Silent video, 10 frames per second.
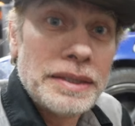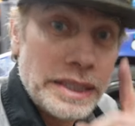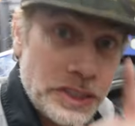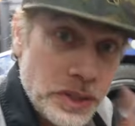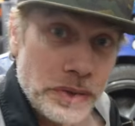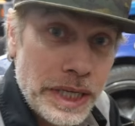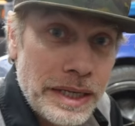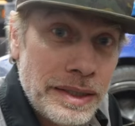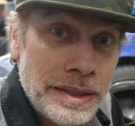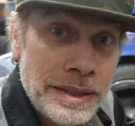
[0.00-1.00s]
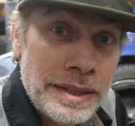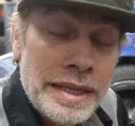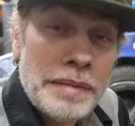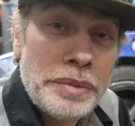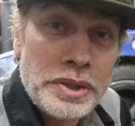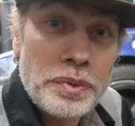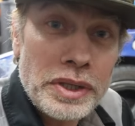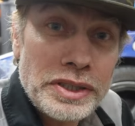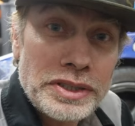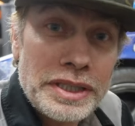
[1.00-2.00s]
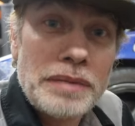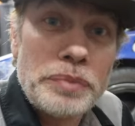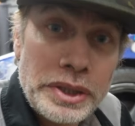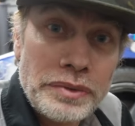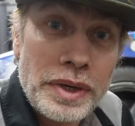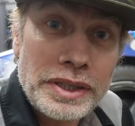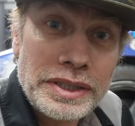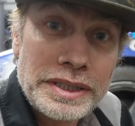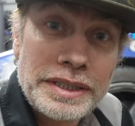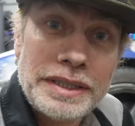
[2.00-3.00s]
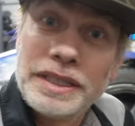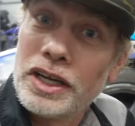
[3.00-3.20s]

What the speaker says: Until then, be the ruckus, bring the ruckus,